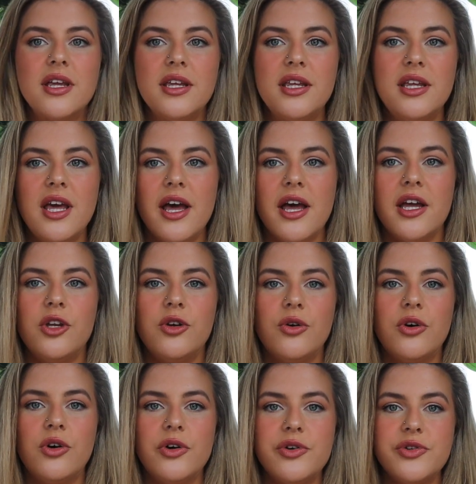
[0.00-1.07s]
Yeah,
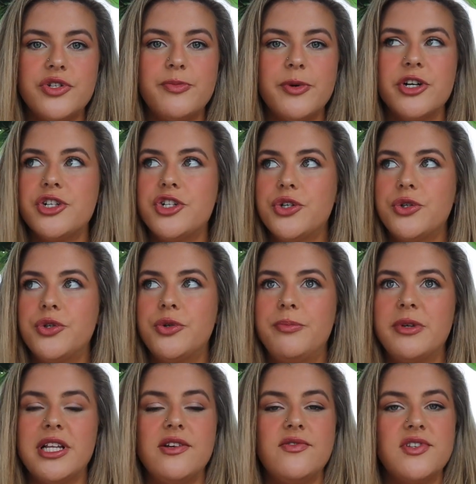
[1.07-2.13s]
your spiritual
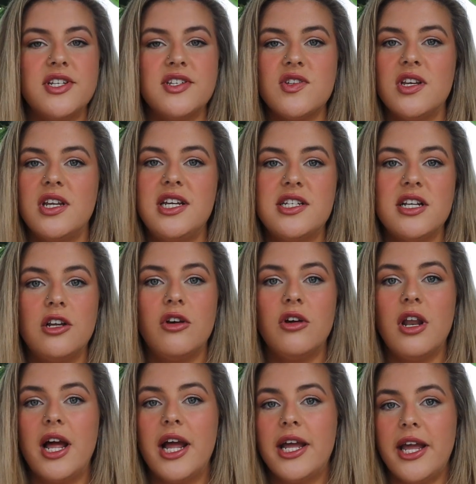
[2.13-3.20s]
beliefs doesn't need to
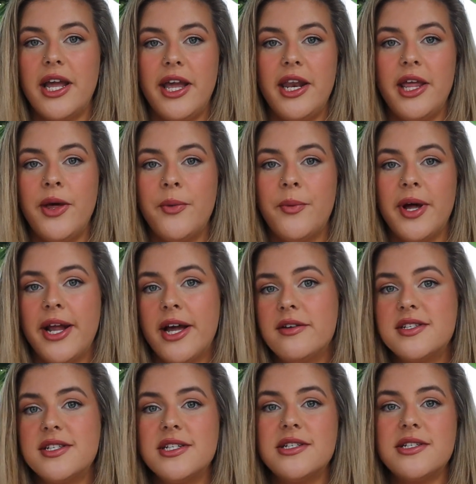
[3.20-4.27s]
look like anyone
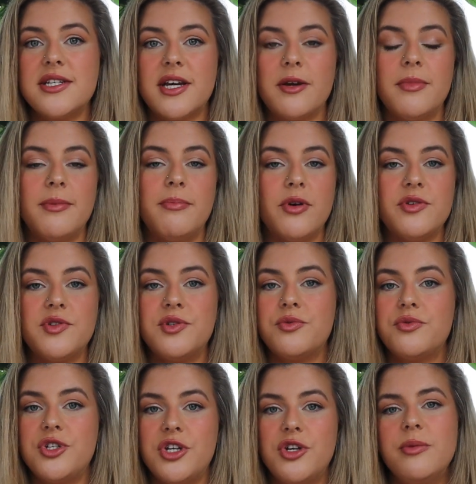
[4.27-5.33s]
else's. It can be
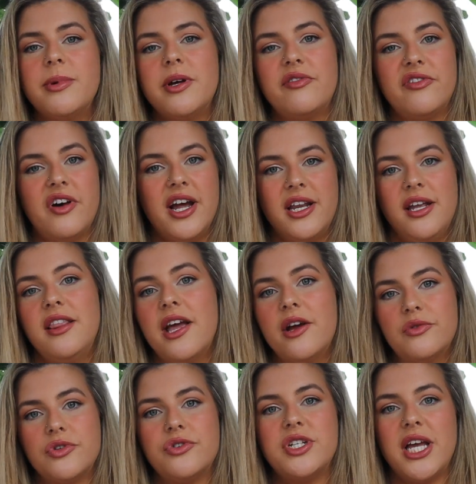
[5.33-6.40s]
personal to you, but finding
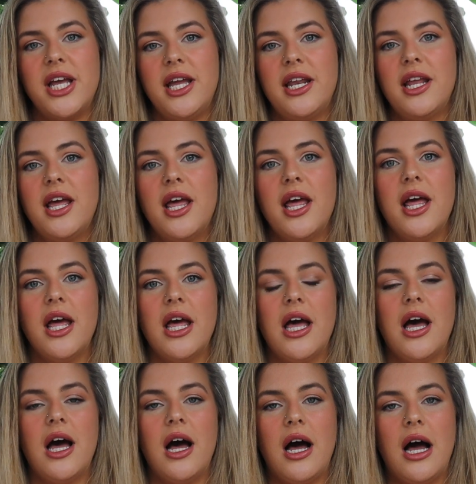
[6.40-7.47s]
that routine,
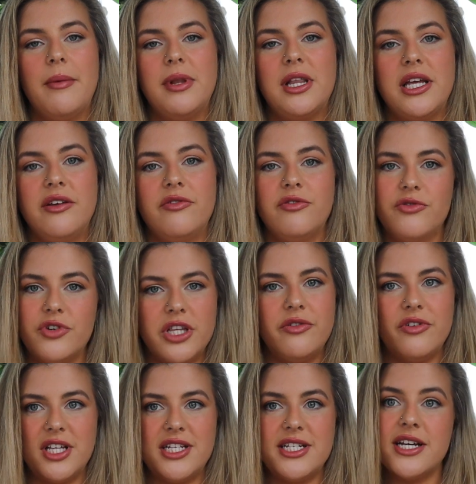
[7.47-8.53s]
I believe, really,
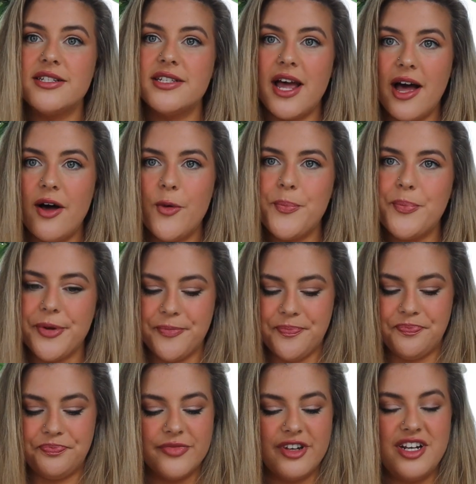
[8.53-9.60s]
really does help.
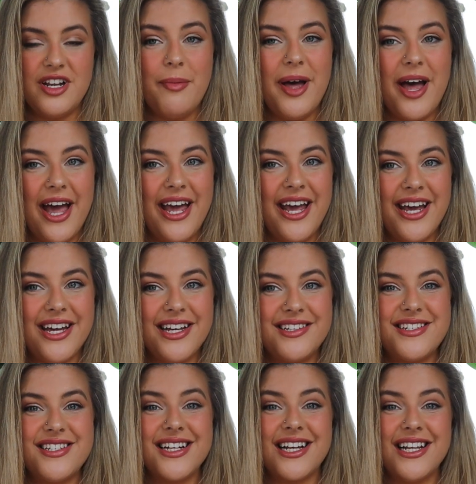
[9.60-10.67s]
Number 8
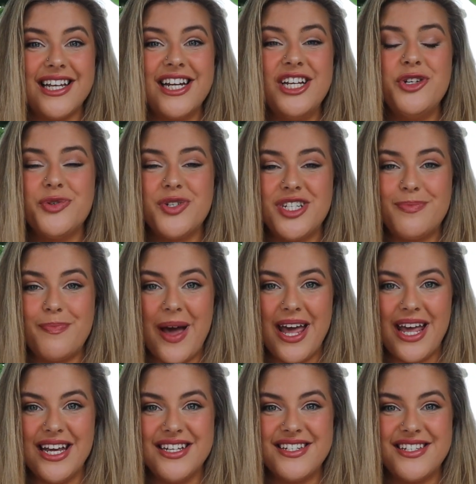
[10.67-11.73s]
is to clean your
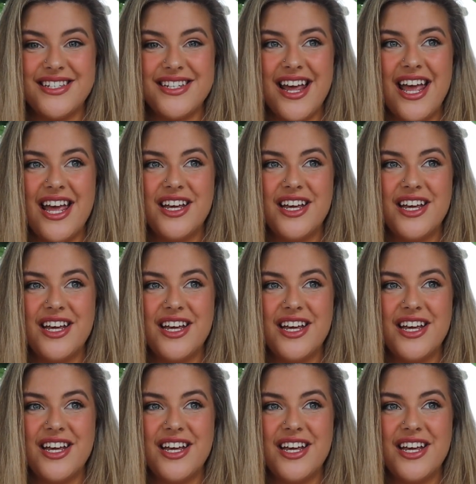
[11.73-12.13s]
space.